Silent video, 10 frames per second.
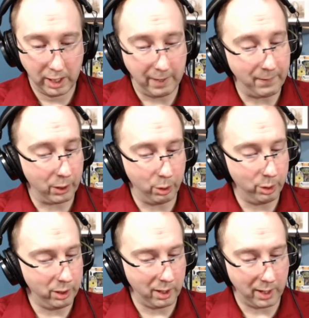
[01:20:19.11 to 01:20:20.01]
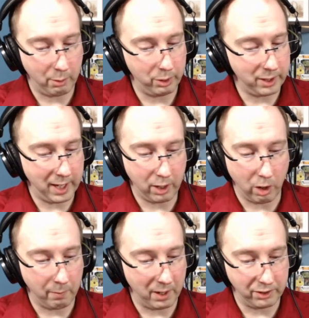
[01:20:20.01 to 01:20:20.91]
If I could, I would take
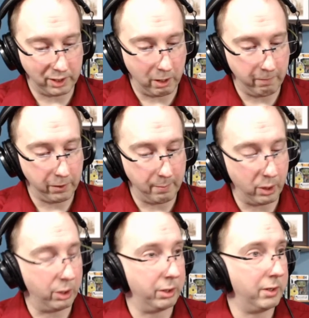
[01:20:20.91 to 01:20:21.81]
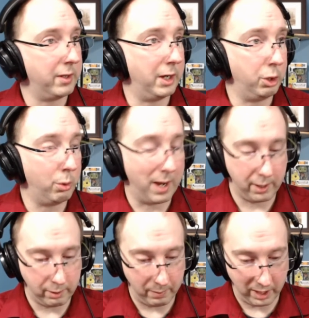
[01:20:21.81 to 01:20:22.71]
on myself the burden that you
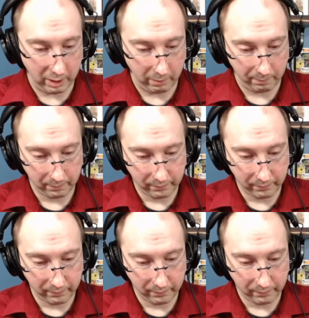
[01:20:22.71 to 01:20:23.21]
had to bear.